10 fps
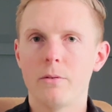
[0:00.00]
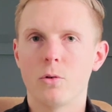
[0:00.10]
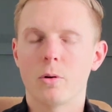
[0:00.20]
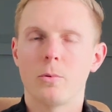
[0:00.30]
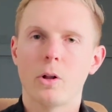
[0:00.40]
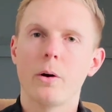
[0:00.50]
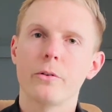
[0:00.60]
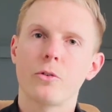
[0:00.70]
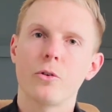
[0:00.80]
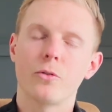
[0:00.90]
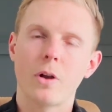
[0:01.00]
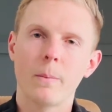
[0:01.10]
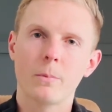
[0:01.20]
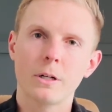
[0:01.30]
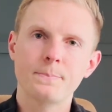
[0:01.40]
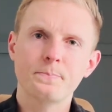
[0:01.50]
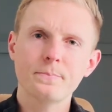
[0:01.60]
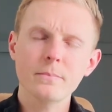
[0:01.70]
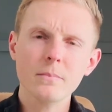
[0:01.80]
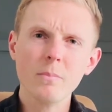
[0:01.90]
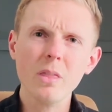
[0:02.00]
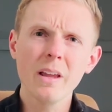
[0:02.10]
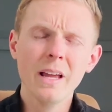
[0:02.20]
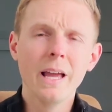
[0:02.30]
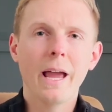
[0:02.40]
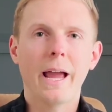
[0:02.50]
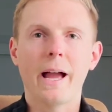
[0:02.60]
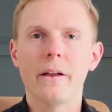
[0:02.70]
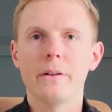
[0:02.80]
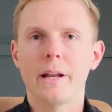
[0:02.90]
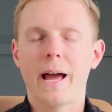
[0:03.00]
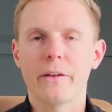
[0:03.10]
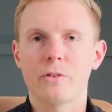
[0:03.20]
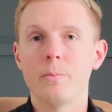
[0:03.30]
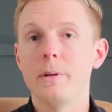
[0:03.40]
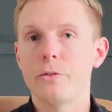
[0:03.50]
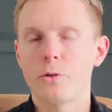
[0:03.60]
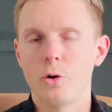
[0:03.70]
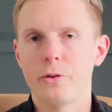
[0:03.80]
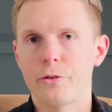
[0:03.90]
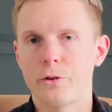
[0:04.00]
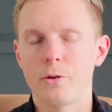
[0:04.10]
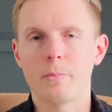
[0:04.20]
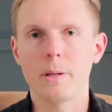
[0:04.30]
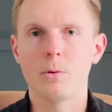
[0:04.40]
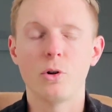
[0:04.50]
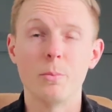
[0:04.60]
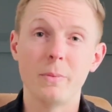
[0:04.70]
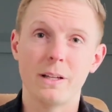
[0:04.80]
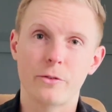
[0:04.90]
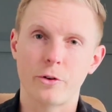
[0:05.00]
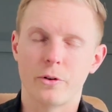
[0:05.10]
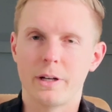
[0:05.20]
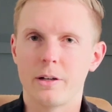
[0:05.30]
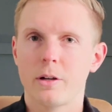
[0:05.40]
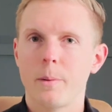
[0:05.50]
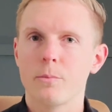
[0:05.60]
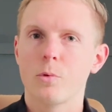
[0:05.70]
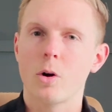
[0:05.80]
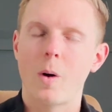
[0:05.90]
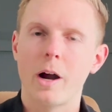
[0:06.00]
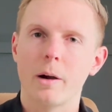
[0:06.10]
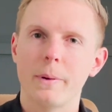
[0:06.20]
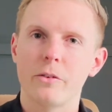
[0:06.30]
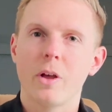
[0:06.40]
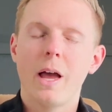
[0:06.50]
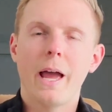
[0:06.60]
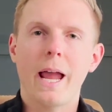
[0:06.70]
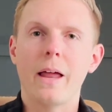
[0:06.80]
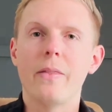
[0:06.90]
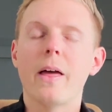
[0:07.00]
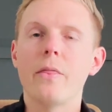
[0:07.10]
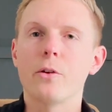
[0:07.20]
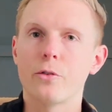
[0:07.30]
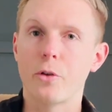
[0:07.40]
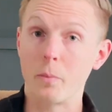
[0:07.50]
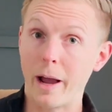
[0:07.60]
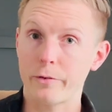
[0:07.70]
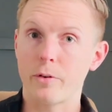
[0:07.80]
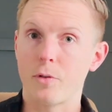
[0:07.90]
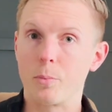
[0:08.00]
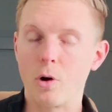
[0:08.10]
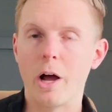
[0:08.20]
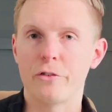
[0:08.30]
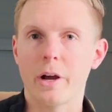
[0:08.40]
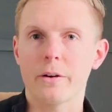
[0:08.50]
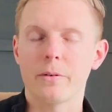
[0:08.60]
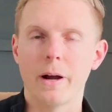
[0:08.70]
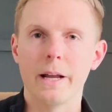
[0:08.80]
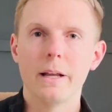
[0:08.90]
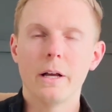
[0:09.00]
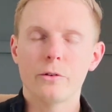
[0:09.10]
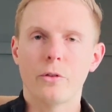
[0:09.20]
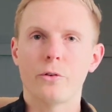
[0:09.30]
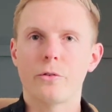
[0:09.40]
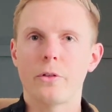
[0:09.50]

or below a certain number, and it has to be sold to certain people who meet certain income requirements. And then there's the rest of the project, right? So there's